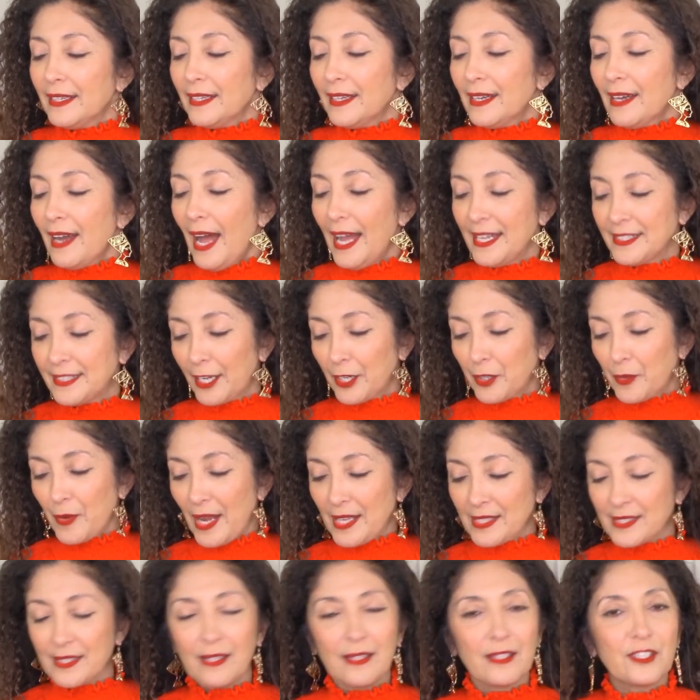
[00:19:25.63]
I
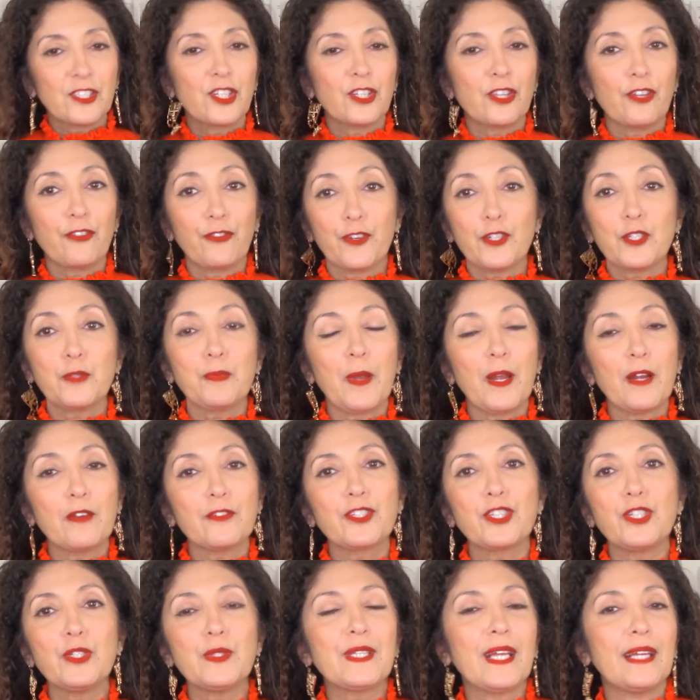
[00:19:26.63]
digress. So the first pair of
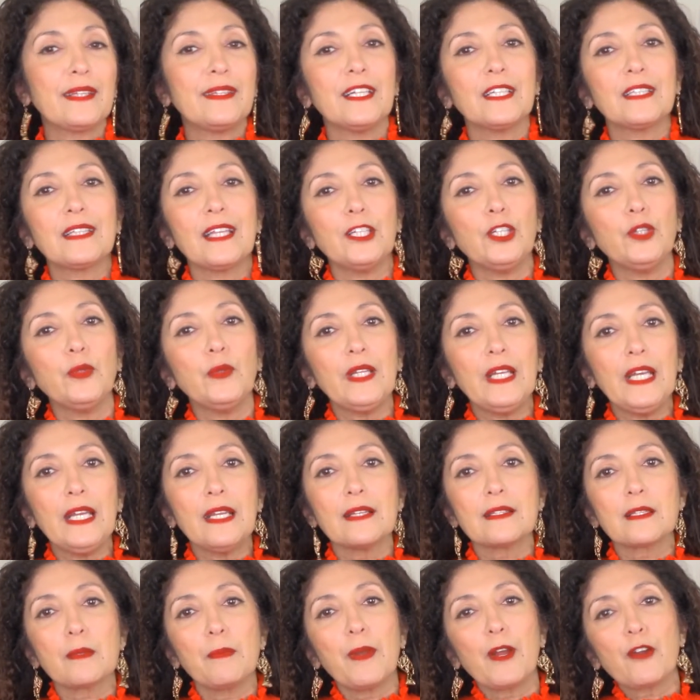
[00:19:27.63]
shoes I think that you need
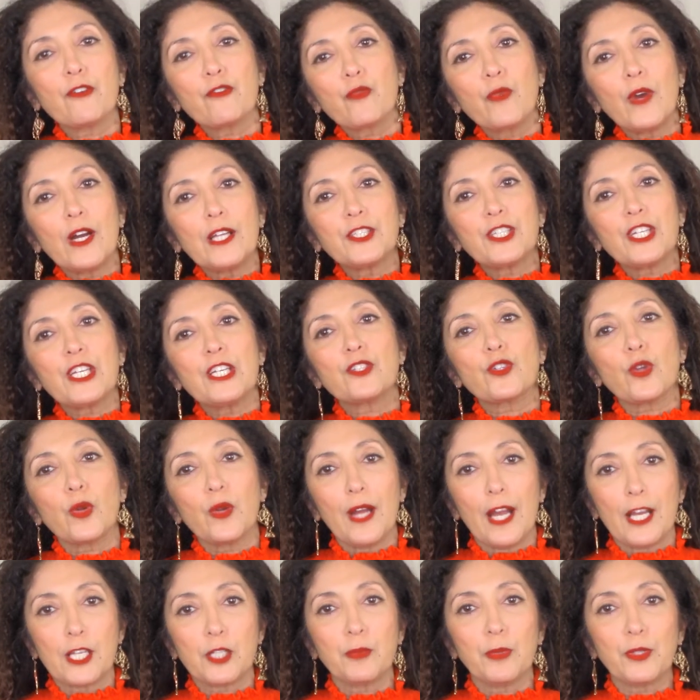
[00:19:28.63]
is a pair of wedges
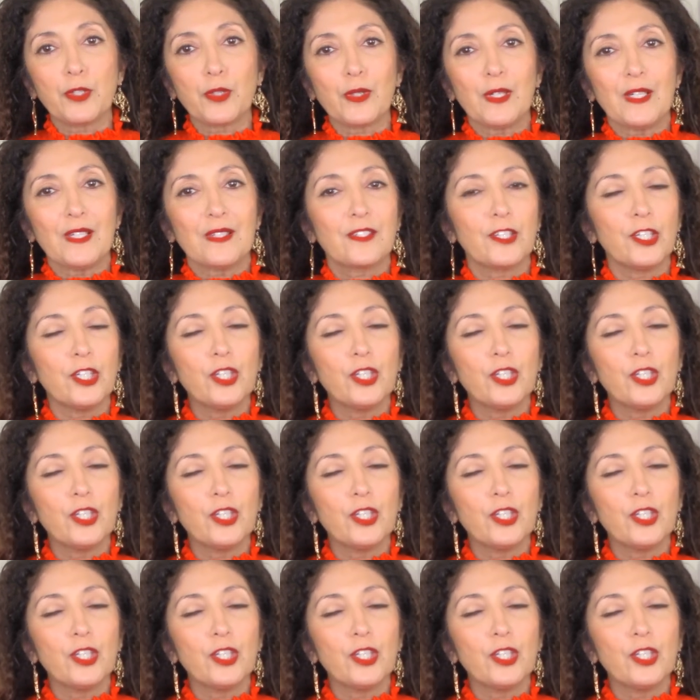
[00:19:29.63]
or espadrilles.